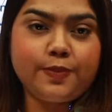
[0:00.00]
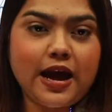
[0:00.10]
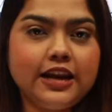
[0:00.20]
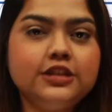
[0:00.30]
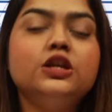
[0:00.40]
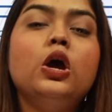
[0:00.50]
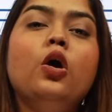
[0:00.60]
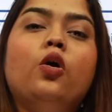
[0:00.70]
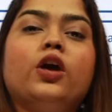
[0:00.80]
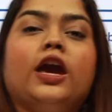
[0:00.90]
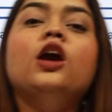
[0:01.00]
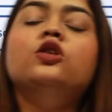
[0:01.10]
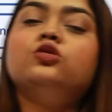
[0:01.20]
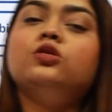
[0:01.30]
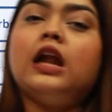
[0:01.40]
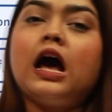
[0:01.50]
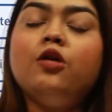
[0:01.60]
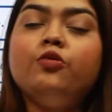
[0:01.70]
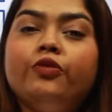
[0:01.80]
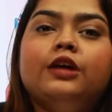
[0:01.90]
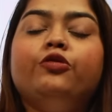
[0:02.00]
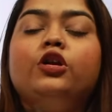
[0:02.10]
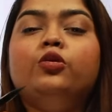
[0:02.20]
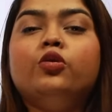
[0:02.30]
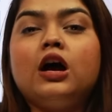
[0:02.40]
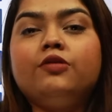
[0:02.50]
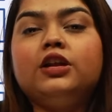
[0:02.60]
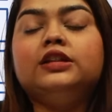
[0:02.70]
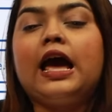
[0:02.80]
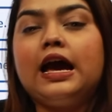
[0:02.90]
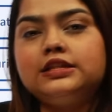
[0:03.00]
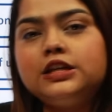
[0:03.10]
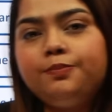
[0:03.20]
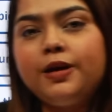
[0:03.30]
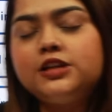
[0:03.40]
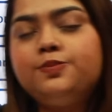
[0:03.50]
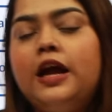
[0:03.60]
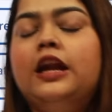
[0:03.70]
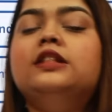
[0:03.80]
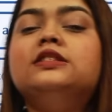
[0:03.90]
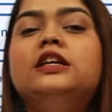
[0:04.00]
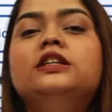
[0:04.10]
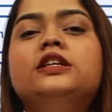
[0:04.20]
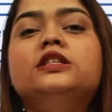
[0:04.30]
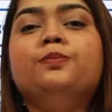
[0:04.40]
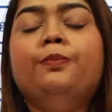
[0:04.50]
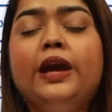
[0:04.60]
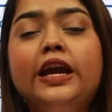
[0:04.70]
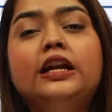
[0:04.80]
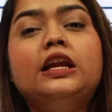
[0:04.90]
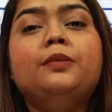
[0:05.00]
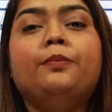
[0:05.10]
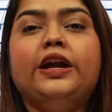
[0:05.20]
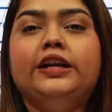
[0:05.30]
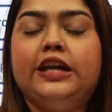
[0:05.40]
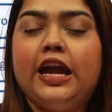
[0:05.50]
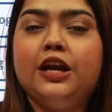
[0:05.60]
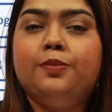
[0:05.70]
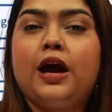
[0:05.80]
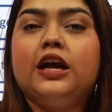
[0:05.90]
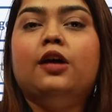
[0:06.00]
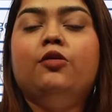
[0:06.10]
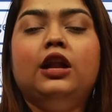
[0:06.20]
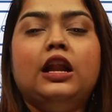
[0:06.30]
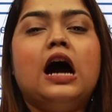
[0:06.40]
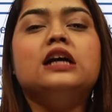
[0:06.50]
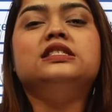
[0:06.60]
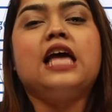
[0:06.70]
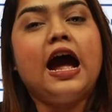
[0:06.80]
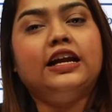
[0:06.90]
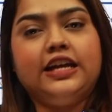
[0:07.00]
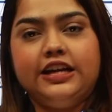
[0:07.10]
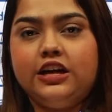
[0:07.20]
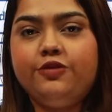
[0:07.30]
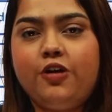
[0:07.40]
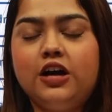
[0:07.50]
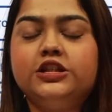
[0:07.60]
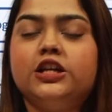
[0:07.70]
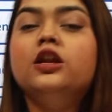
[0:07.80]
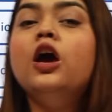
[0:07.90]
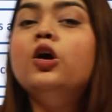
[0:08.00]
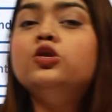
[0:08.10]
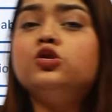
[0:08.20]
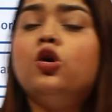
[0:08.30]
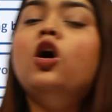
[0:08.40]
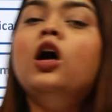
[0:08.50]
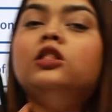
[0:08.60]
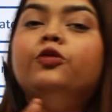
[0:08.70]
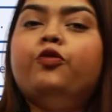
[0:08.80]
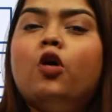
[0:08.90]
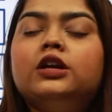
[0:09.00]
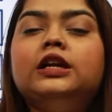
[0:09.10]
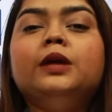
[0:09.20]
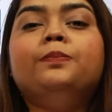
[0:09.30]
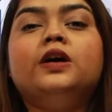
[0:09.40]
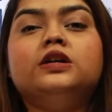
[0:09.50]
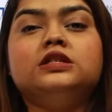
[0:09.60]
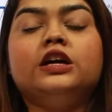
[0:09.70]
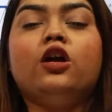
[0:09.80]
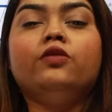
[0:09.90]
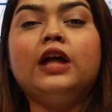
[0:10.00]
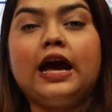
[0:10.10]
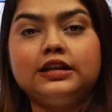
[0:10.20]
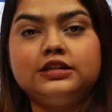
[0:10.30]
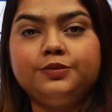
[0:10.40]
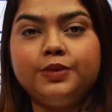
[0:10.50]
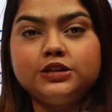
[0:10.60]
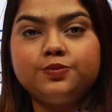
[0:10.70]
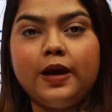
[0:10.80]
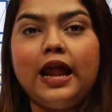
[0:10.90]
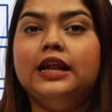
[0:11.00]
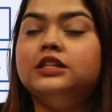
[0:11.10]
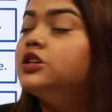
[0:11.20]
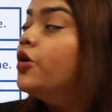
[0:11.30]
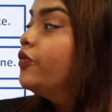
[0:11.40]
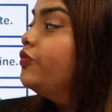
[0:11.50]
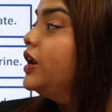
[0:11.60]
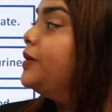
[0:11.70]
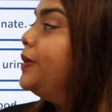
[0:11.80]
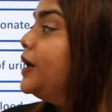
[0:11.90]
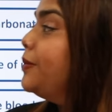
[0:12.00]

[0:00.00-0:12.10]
balance. Okay, so now if we look after the acid-base balance, it is mainly maintained by our lungs and kidney function. So the 40% of the acid-base balance will be